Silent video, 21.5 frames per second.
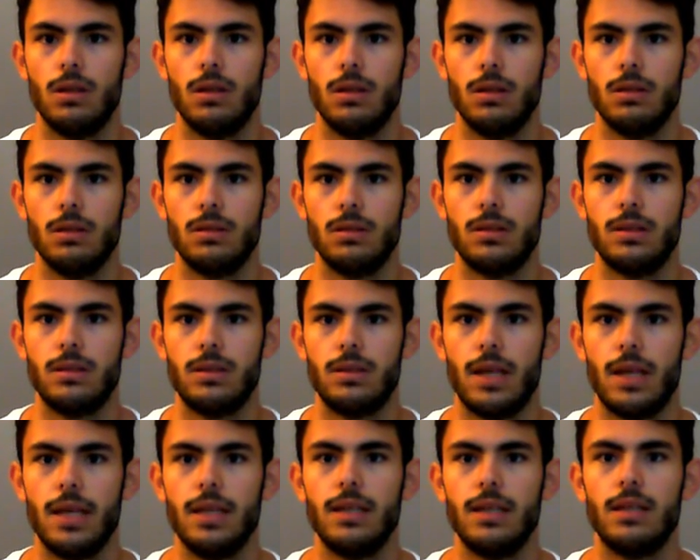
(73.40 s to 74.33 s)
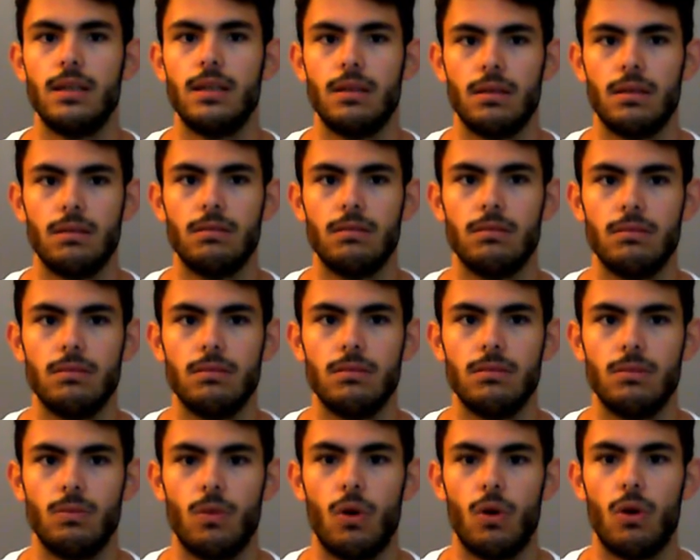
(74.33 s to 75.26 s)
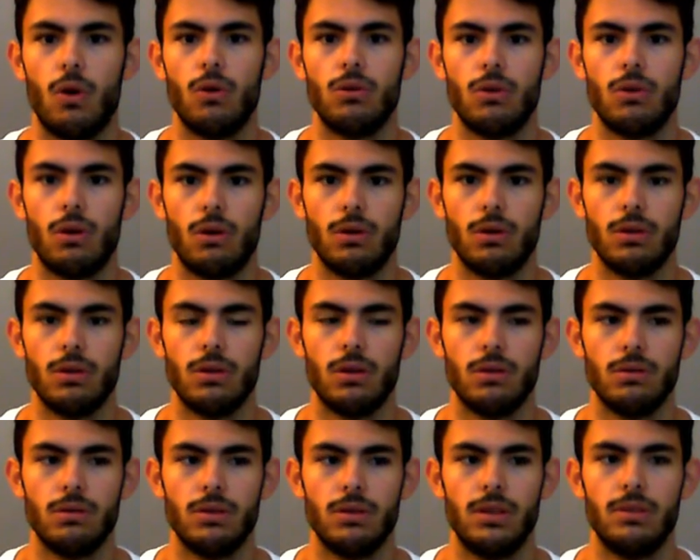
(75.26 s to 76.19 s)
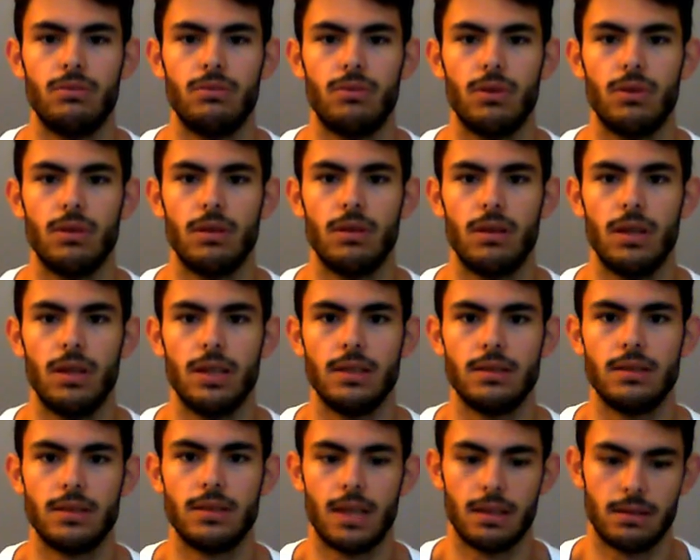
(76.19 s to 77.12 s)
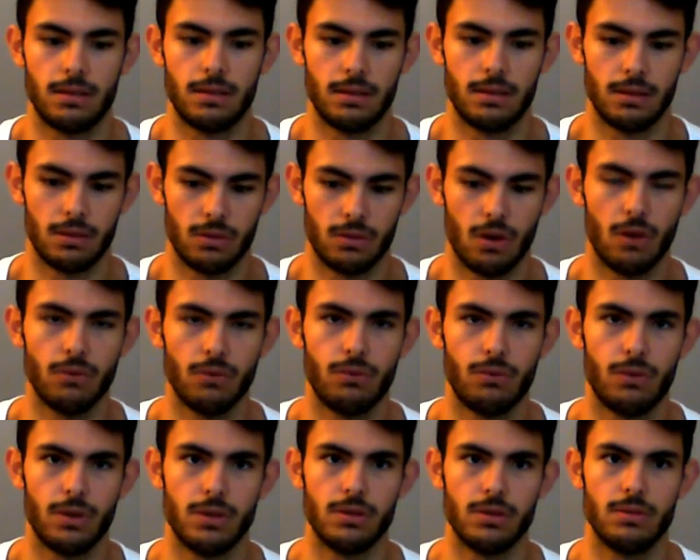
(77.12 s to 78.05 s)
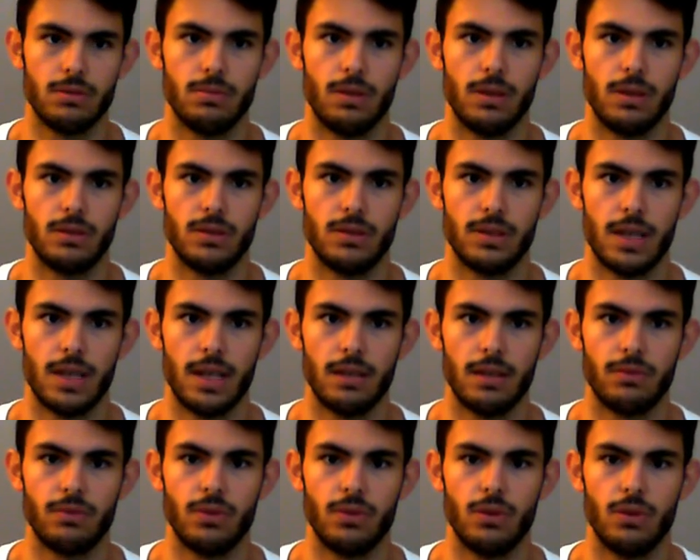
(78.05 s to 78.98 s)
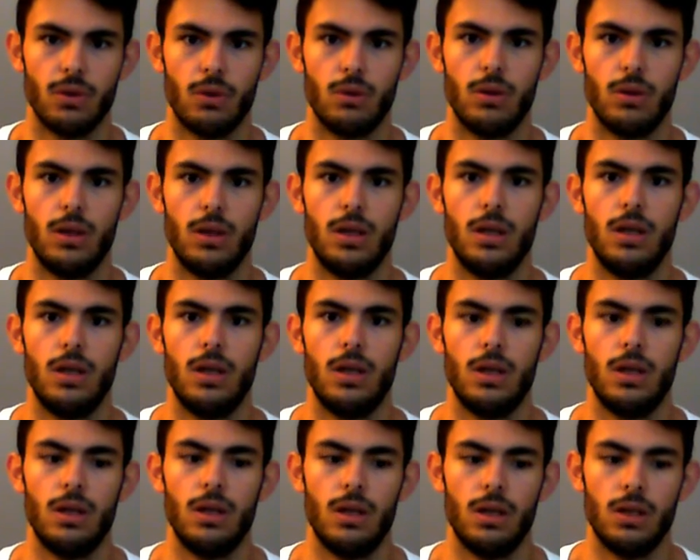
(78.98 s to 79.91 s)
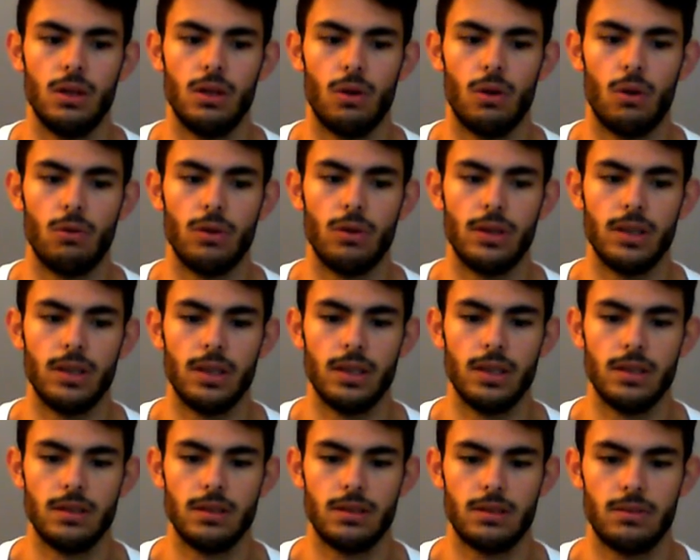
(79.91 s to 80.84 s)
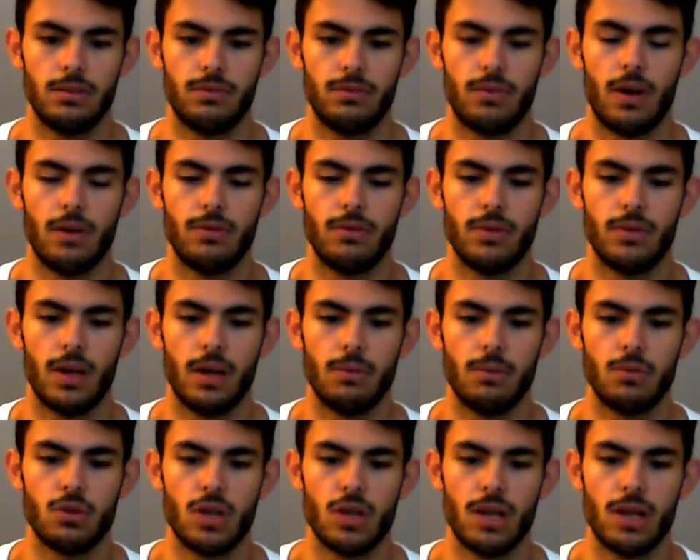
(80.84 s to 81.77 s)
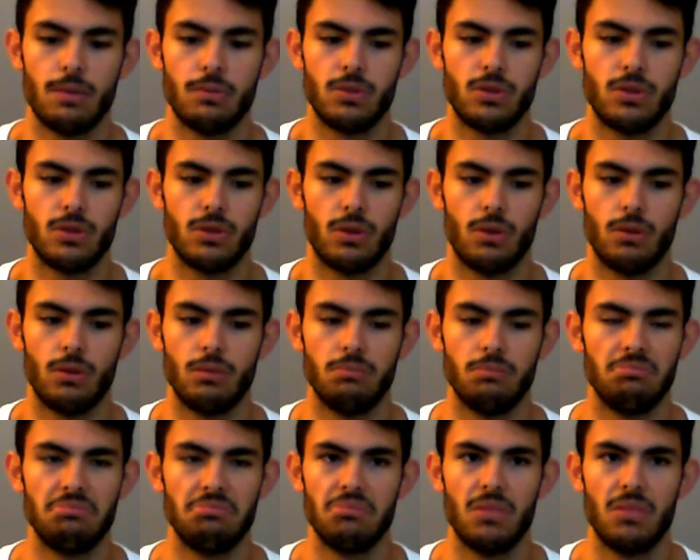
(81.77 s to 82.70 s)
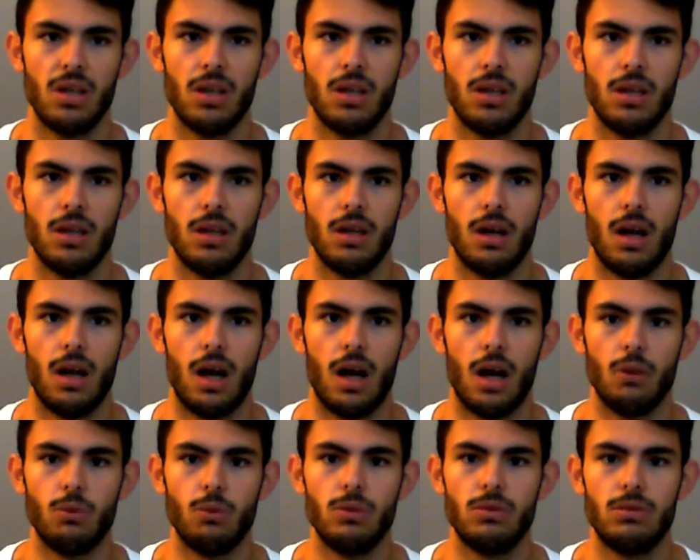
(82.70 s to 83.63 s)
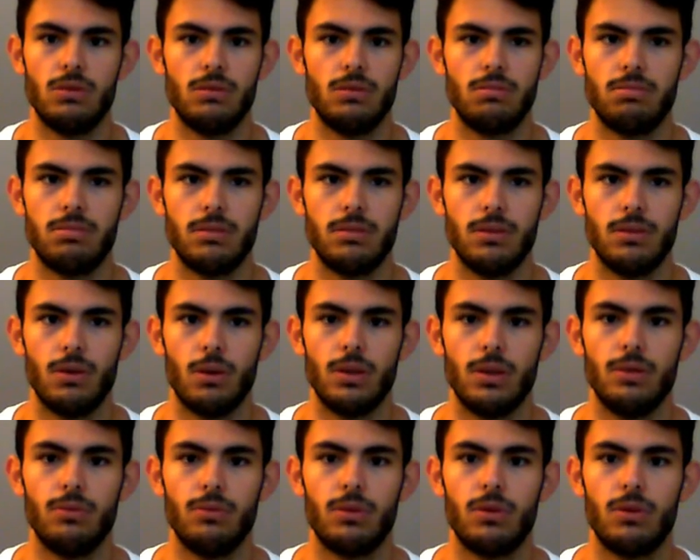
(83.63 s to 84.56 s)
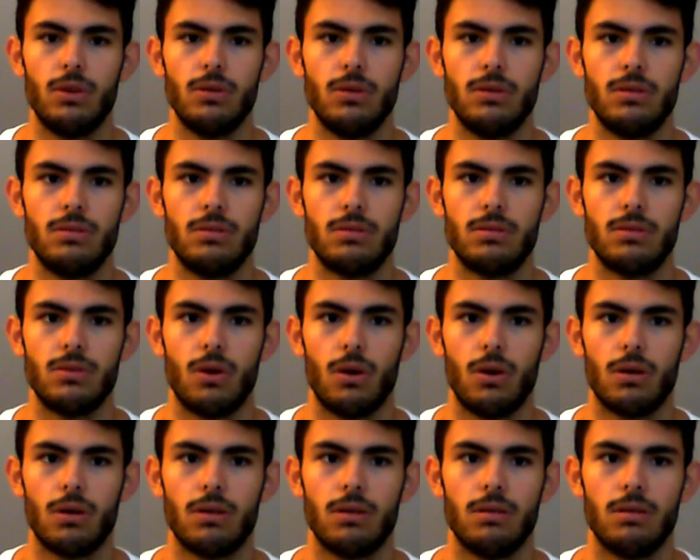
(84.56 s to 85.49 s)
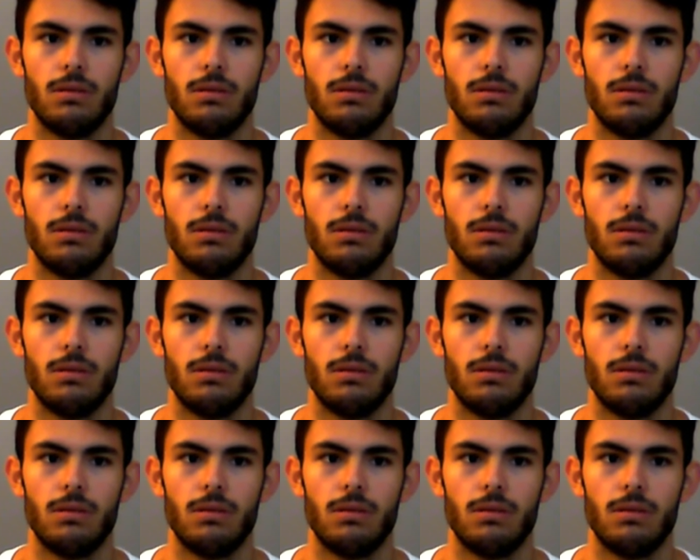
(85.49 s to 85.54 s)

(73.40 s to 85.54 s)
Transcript: saying more or different things at the conference itself. He already is 5-time champ, so I would he could talk